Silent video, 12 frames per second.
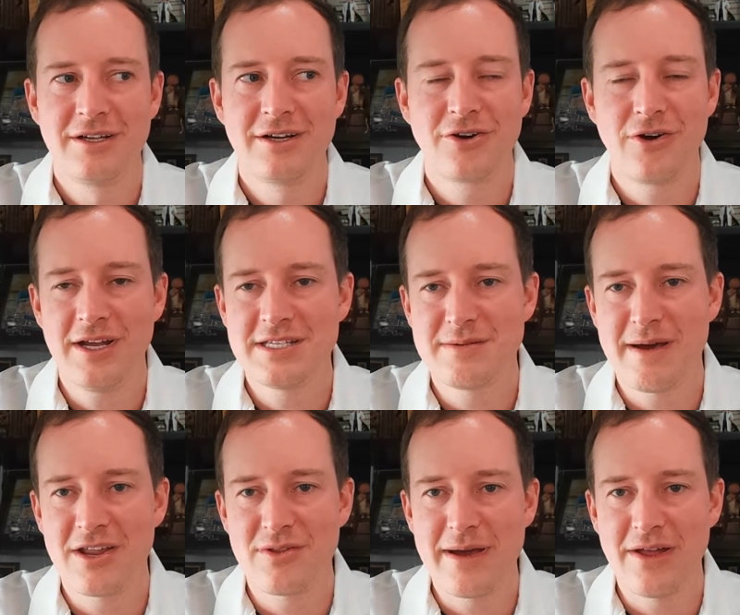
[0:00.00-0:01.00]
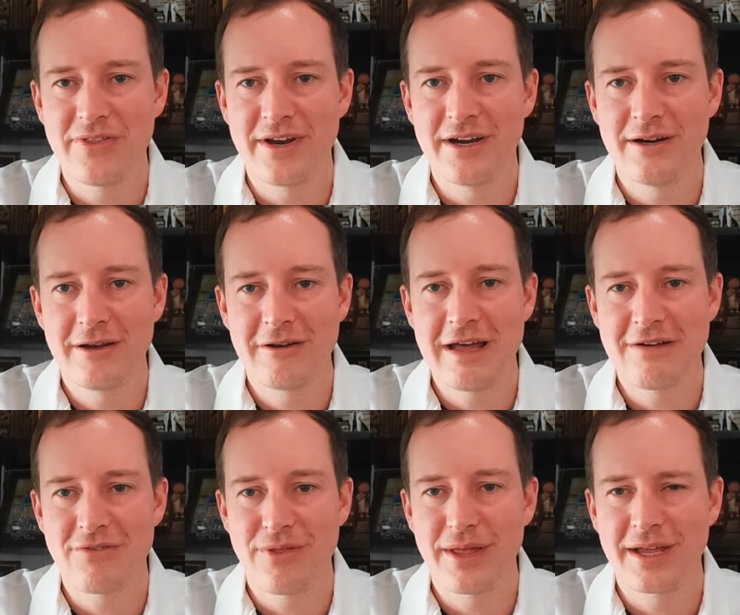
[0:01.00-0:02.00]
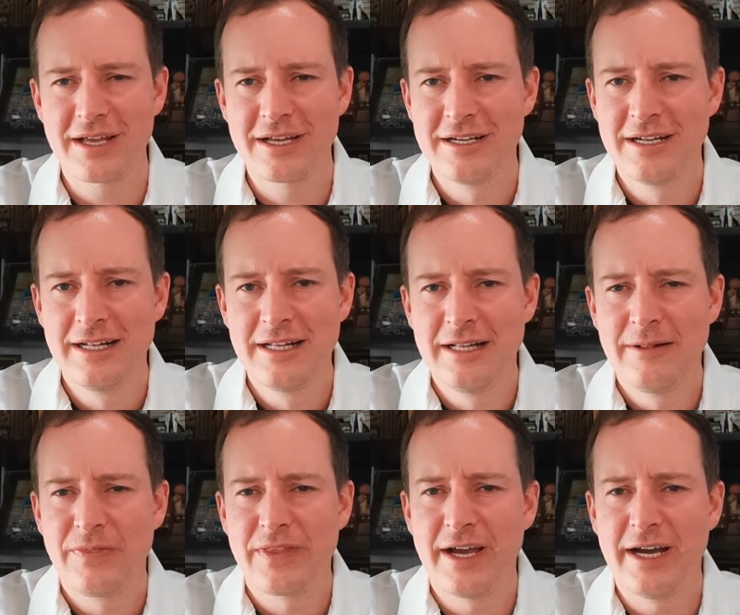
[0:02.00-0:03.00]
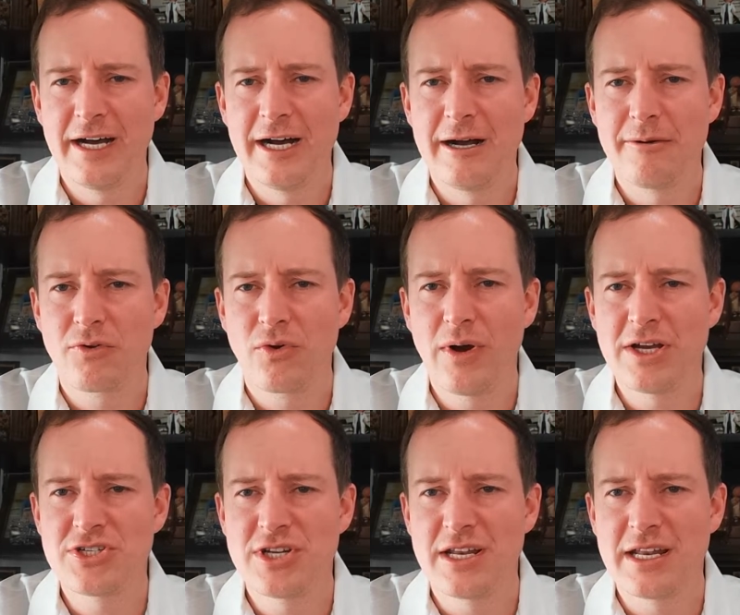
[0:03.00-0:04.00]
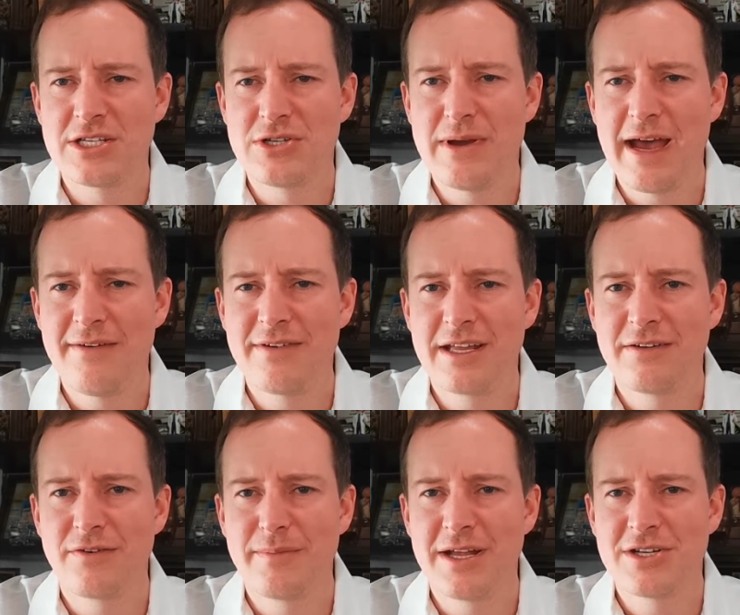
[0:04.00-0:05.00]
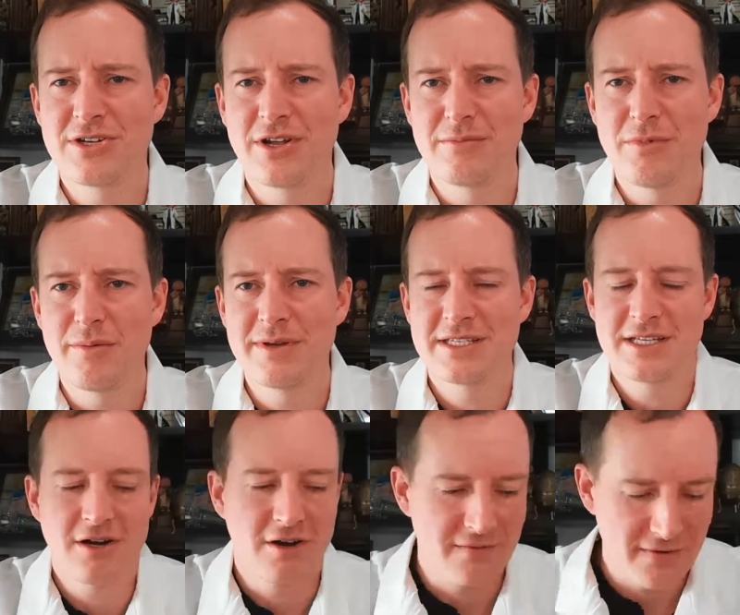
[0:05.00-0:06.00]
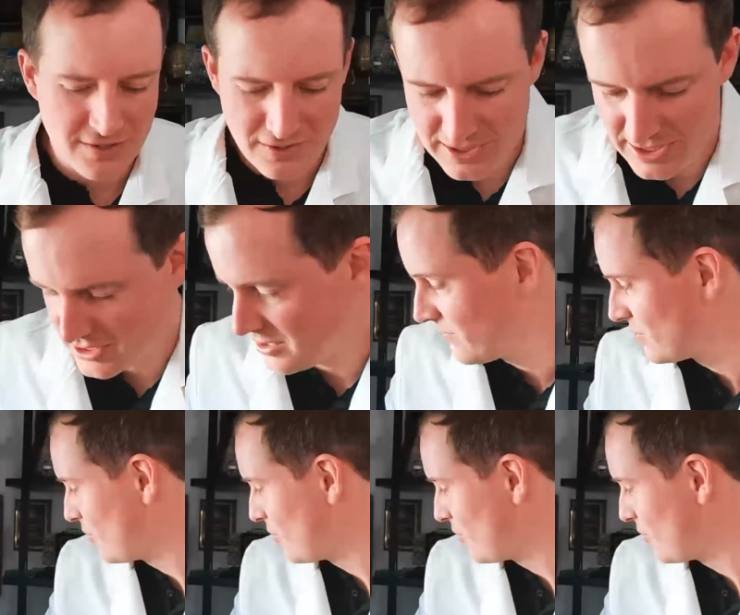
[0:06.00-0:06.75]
crazy amount of them out there. I would have to think. Uh, question Do you have any information on Mobi-C artificial disc? Of